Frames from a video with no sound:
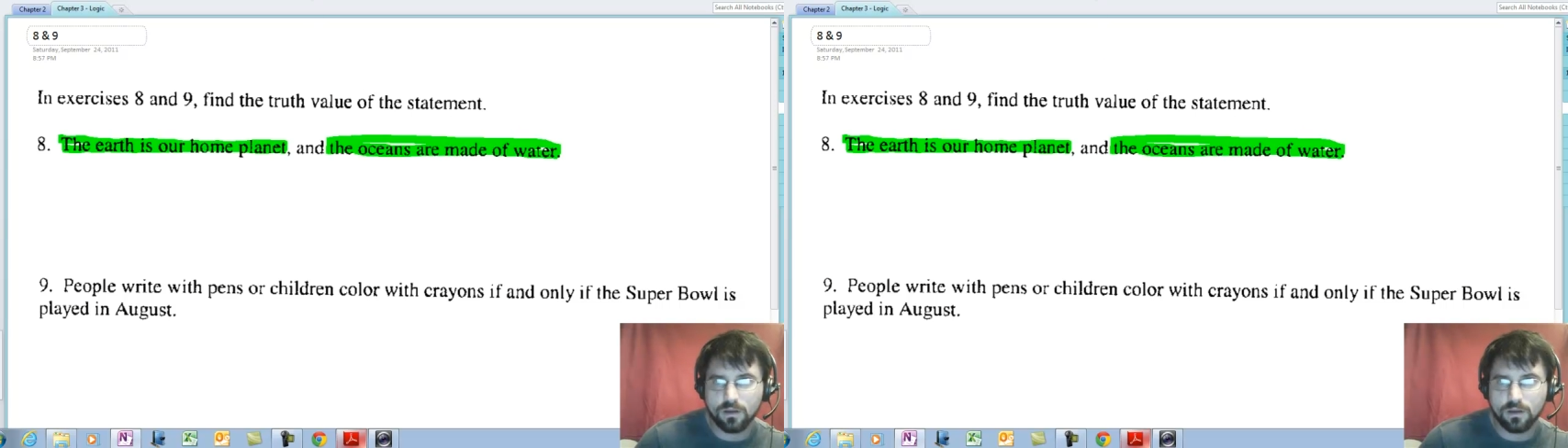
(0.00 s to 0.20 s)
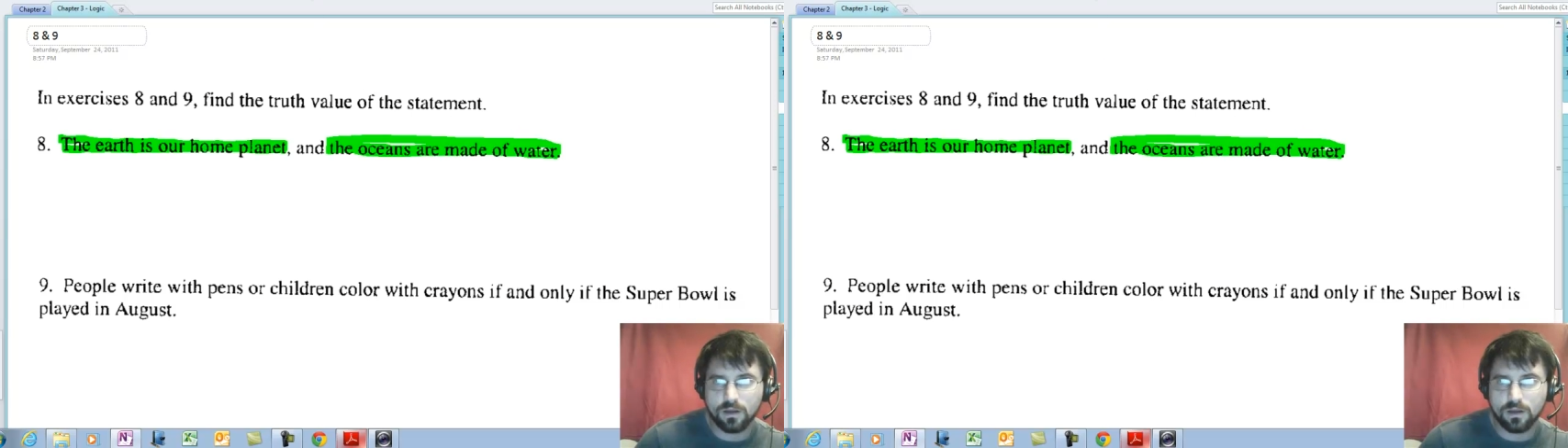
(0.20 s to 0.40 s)

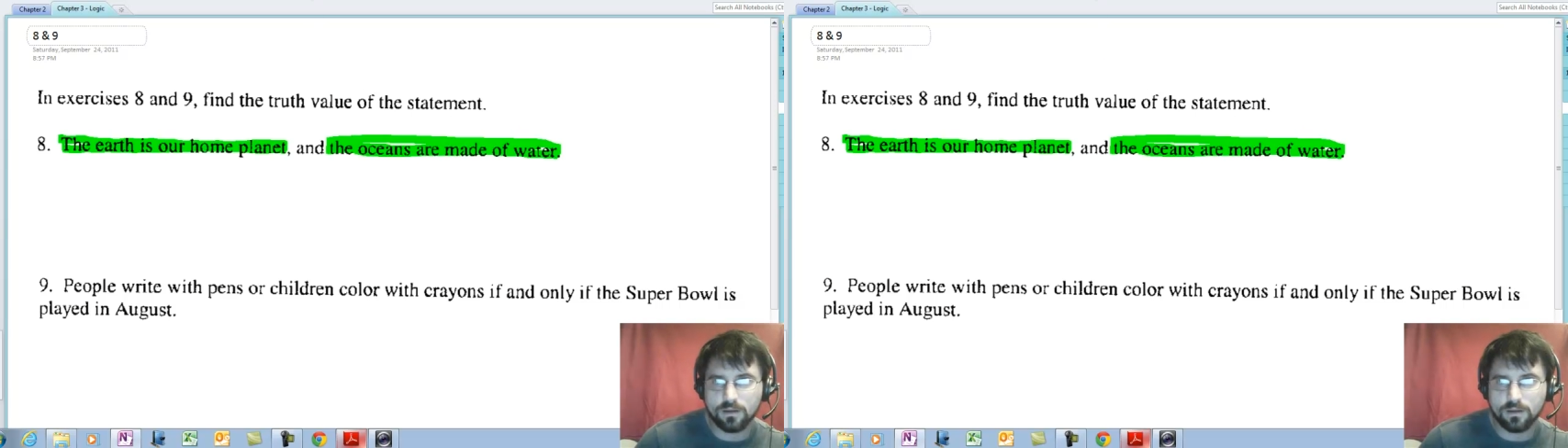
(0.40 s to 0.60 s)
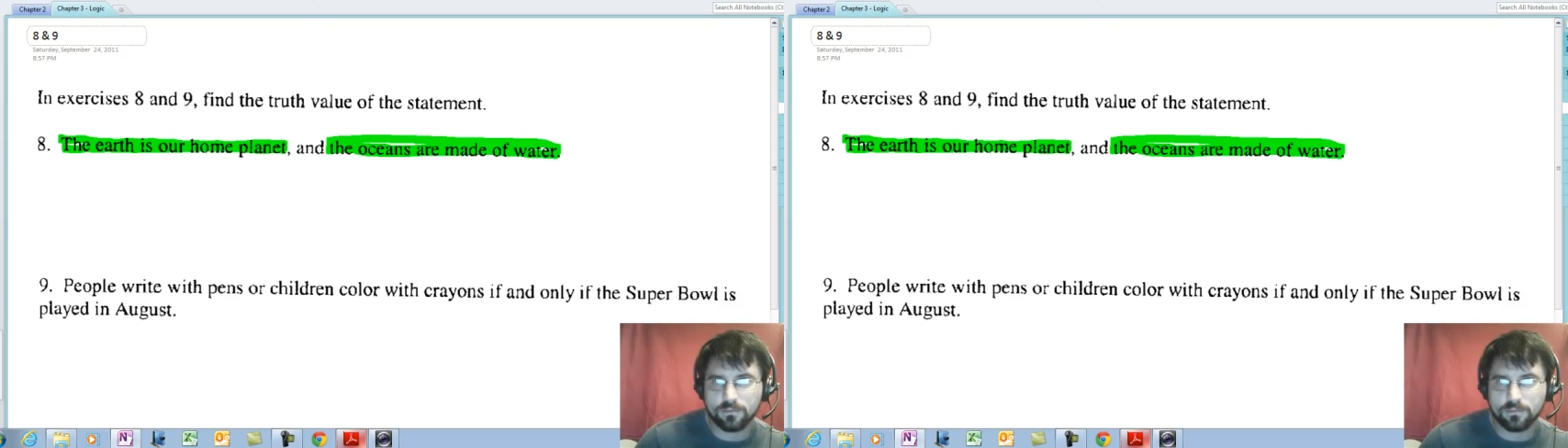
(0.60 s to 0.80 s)

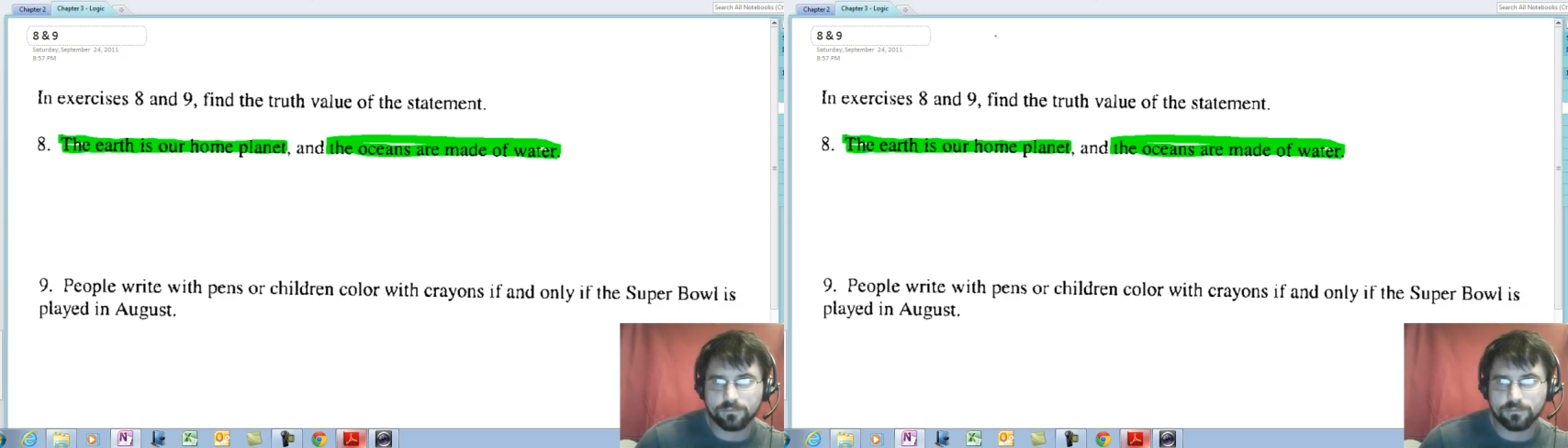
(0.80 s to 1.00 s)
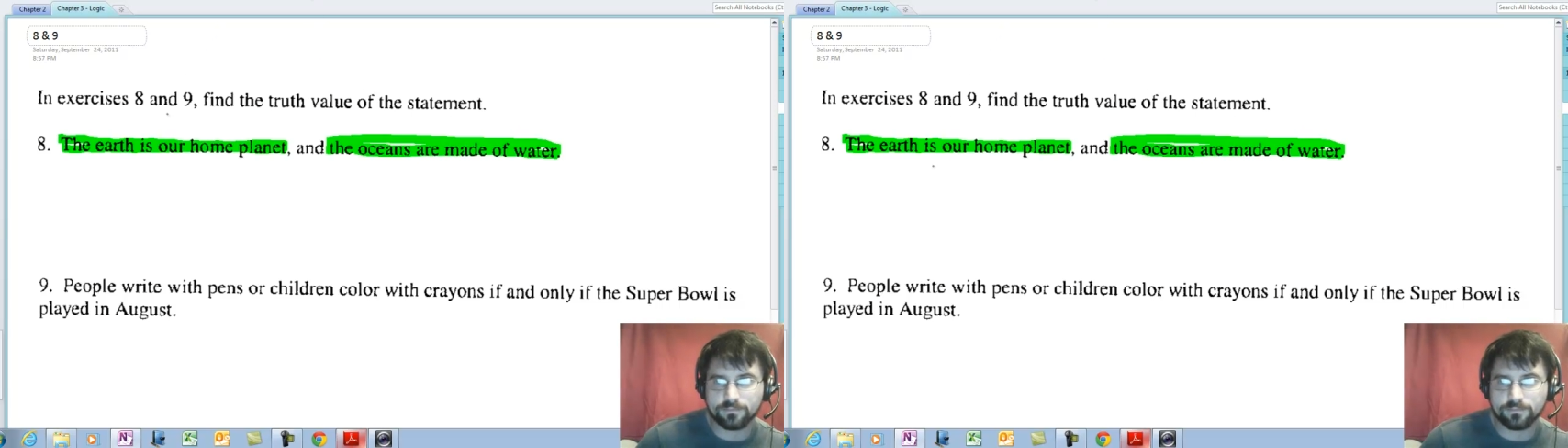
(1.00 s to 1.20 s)
um,
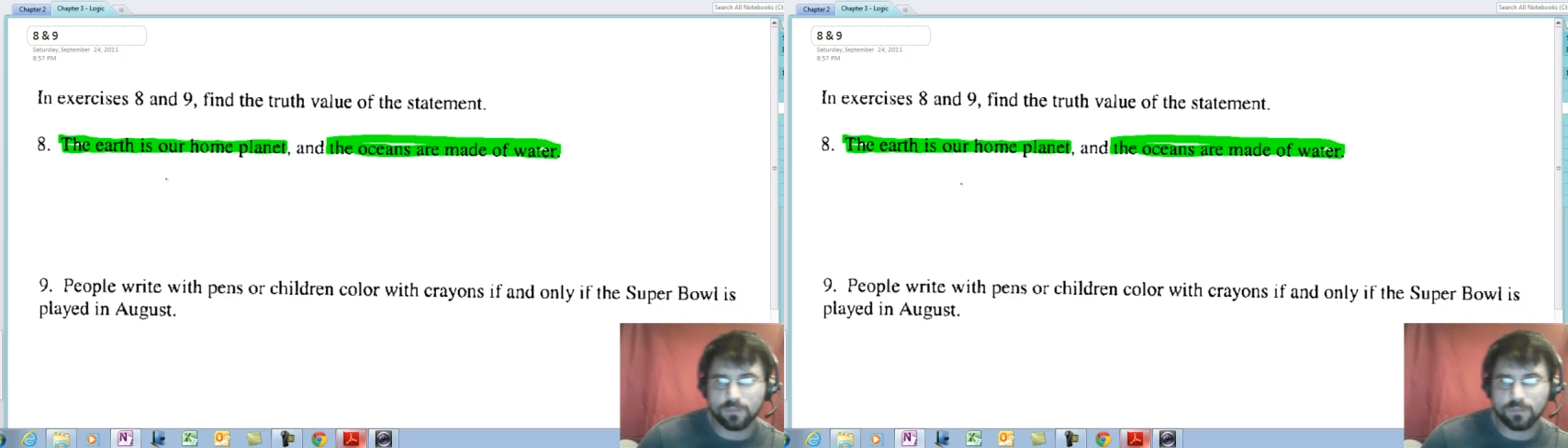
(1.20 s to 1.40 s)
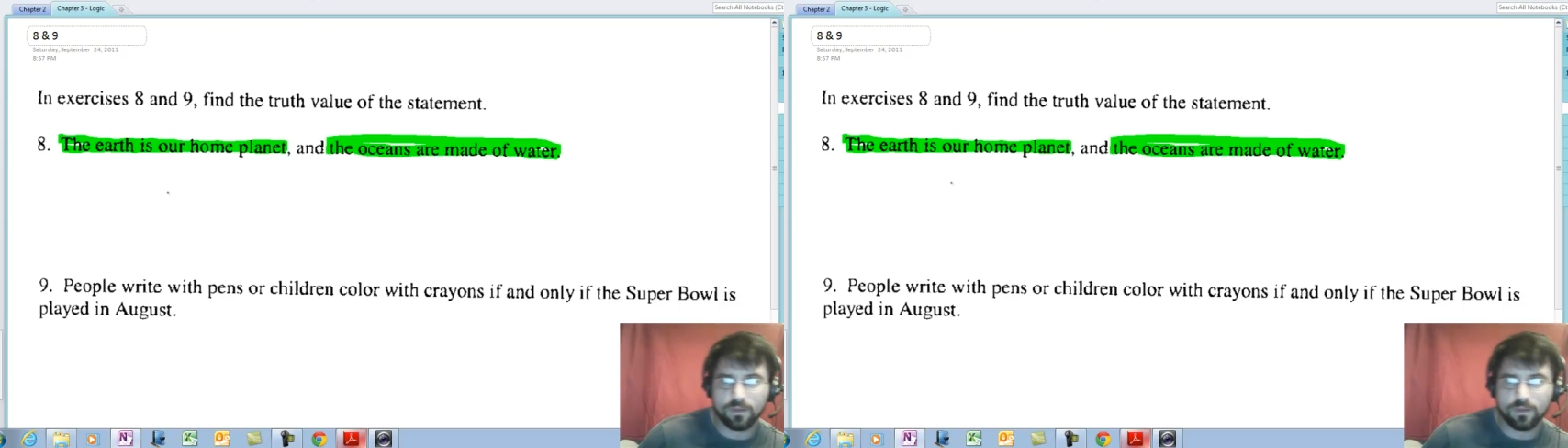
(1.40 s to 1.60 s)

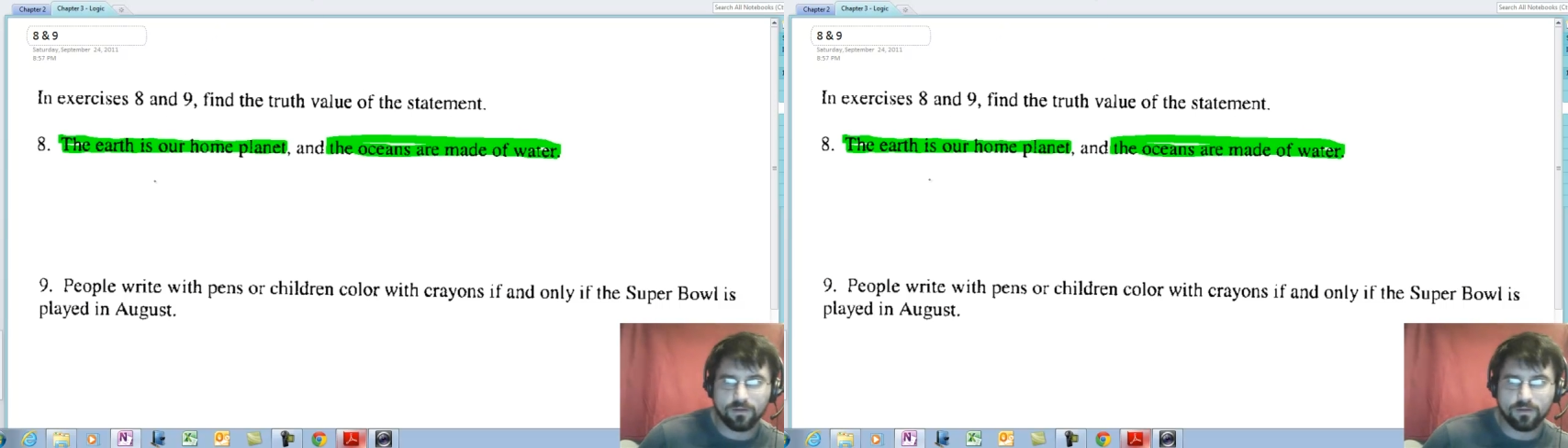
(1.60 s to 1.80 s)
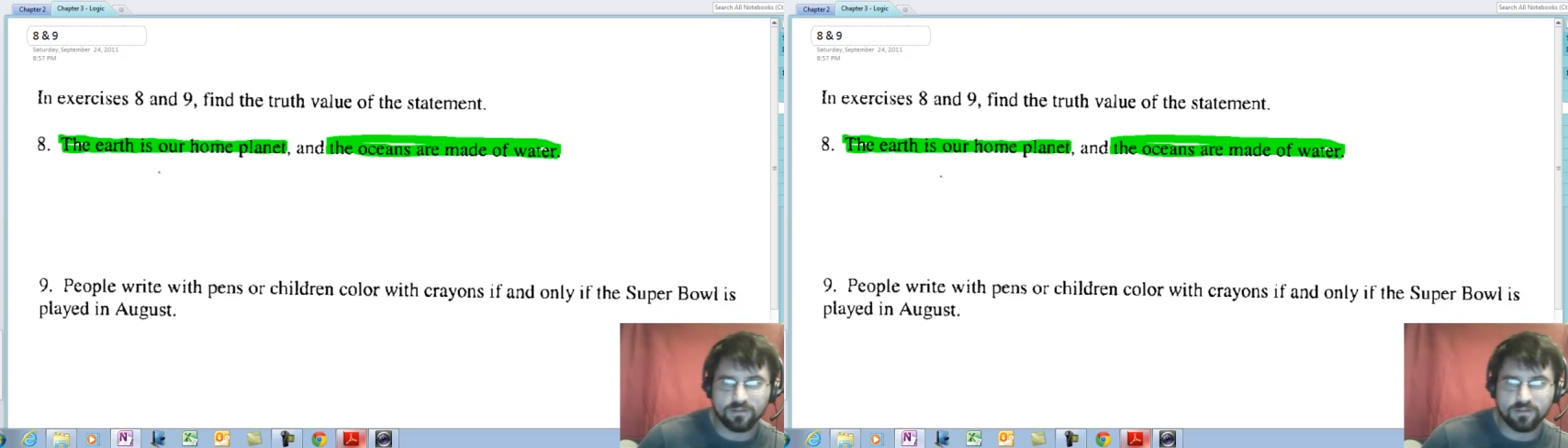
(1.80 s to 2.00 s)
the
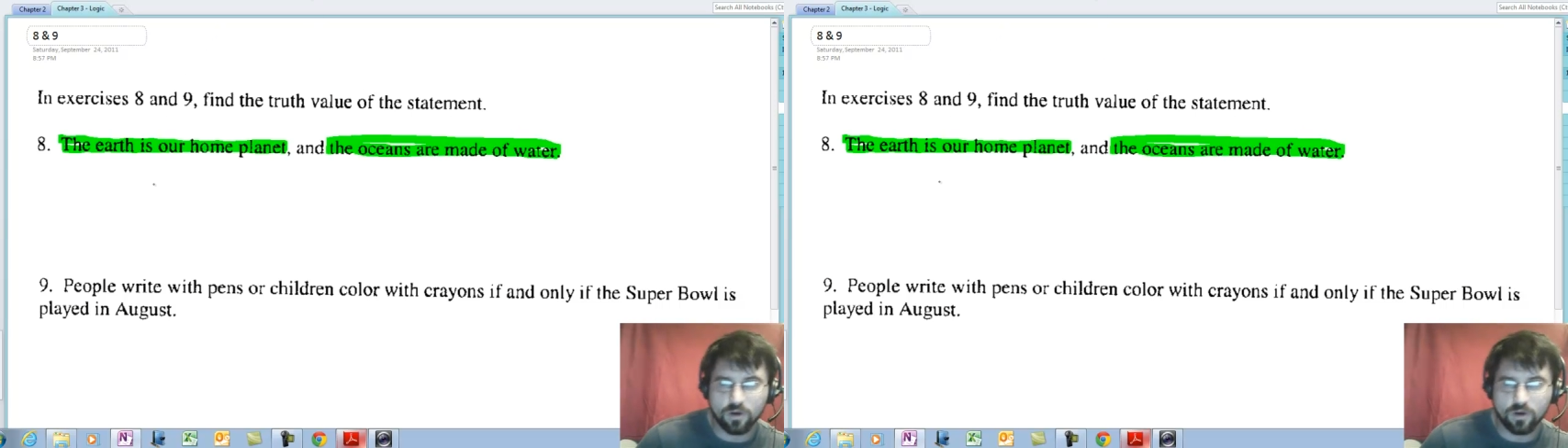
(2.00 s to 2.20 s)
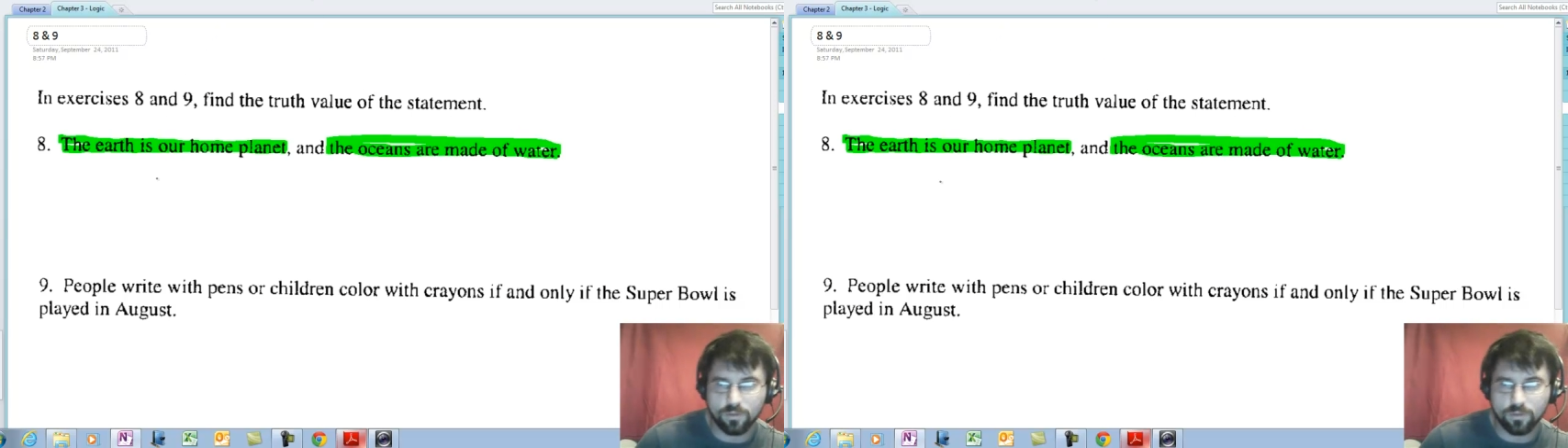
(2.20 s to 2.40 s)
Earth is
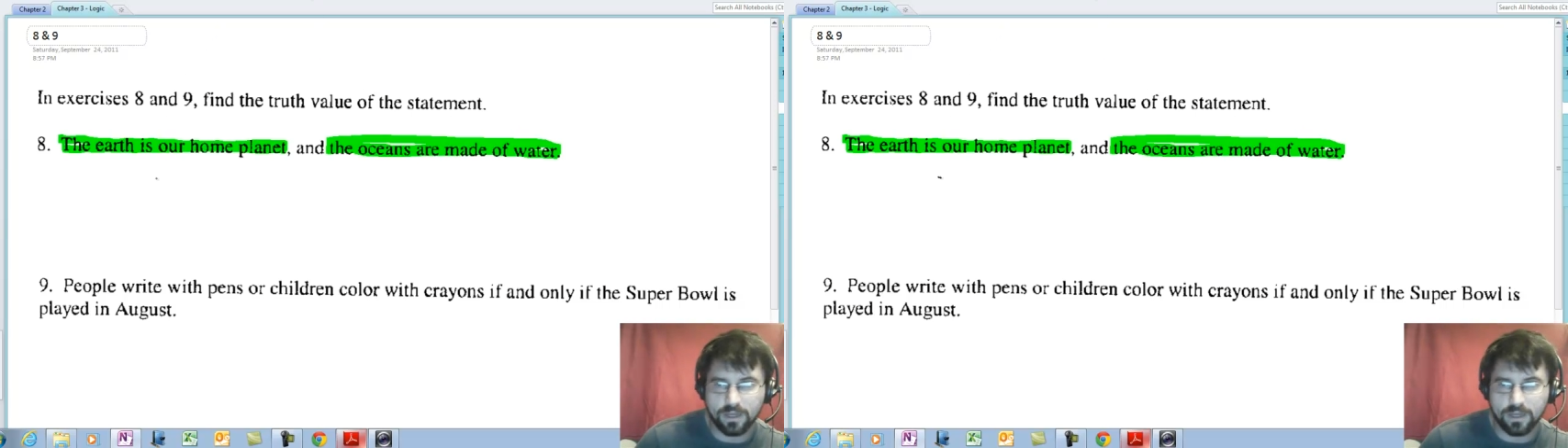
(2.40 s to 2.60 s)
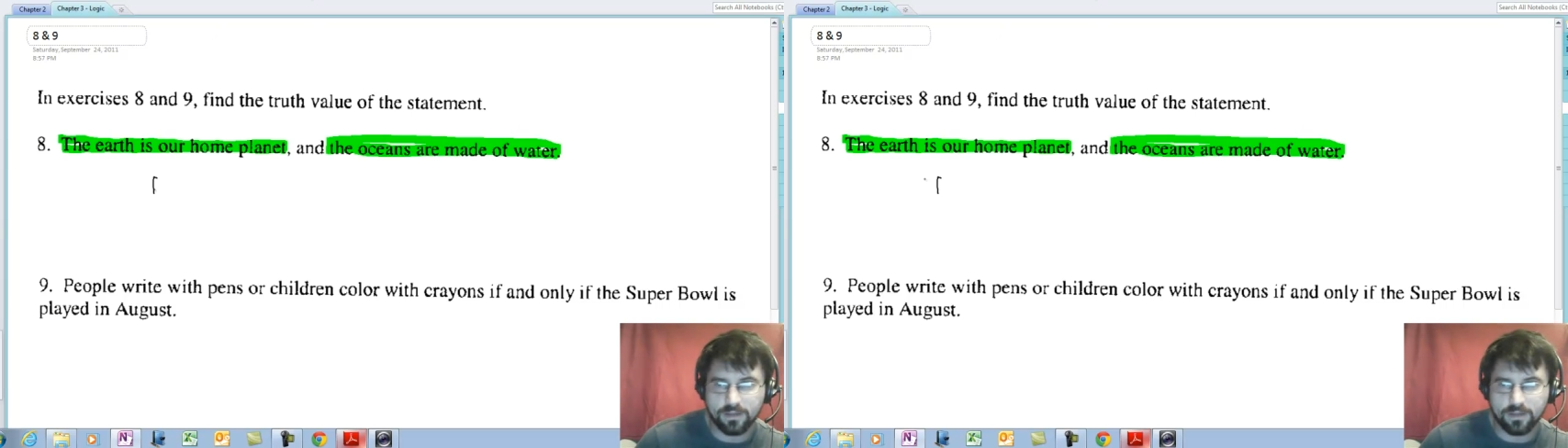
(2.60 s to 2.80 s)
our home
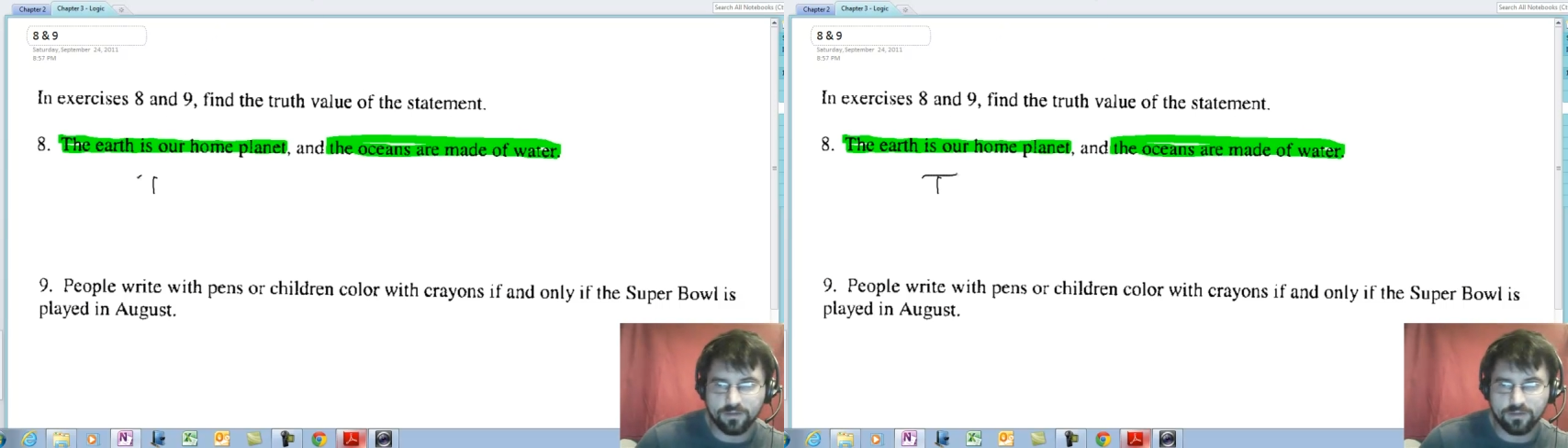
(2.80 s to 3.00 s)
planet, that's